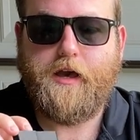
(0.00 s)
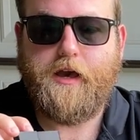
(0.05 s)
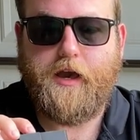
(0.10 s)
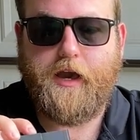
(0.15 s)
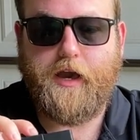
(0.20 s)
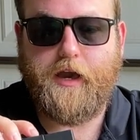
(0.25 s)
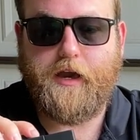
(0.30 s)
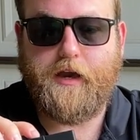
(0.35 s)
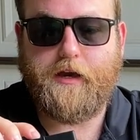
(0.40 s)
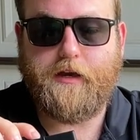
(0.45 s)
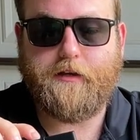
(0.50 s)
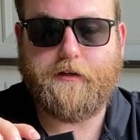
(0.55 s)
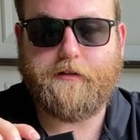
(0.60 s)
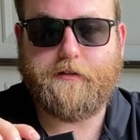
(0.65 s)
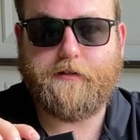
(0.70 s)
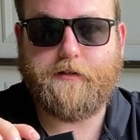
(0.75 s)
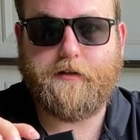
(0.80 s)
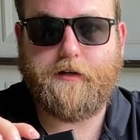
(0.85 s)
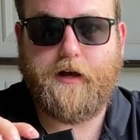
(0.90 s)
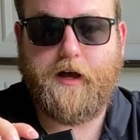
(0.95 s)

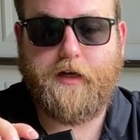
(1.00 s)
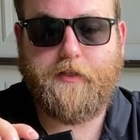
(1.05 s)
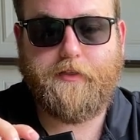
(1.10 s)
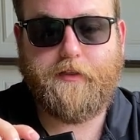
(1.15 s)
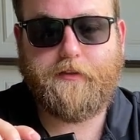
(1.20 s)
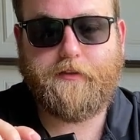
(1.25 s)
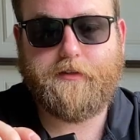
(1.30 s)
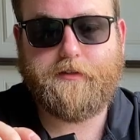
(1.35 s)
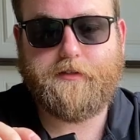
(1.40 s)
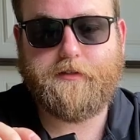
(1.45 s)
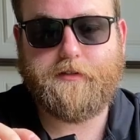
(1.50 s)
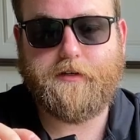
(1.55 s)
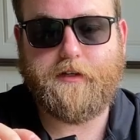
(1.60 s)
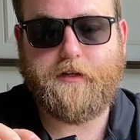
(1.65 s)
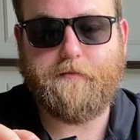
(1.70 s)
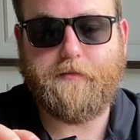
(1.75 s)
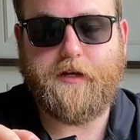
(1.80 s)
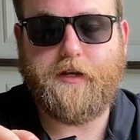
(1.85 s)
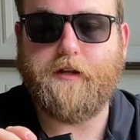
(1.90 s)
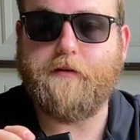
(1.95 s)
And I think this is
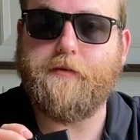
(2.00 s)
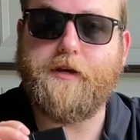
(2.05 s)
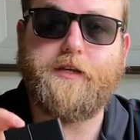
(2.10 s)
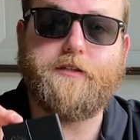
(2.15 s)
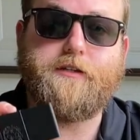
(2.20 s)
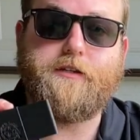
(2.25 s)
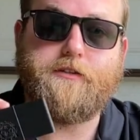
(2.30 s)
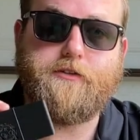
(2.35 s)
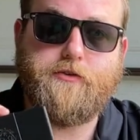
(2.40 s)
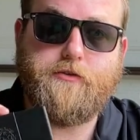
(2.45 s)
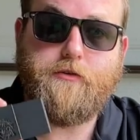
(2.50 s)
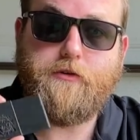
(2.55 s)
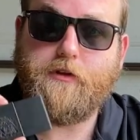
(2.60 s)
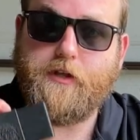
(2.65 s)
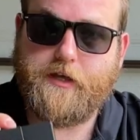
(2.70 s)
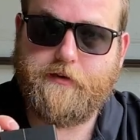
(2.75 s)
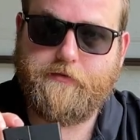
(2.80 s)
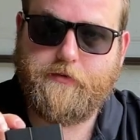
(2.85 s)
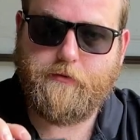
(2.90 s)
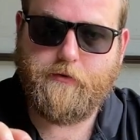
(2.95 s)
gonna be an amazing tool
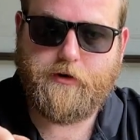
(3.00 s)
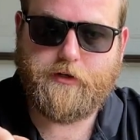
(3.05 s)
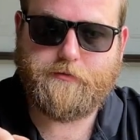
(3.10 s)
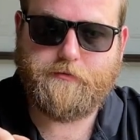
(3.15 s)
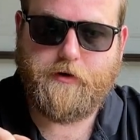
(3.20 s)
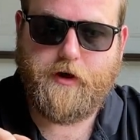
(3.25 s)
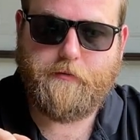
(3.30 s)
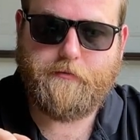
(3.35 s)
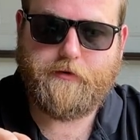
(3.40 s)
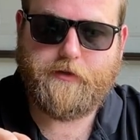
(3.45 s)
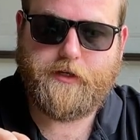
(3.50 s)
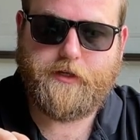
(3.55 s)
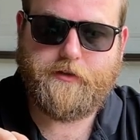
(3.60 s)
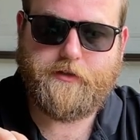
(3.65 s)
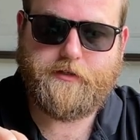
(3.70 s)
if it works properly.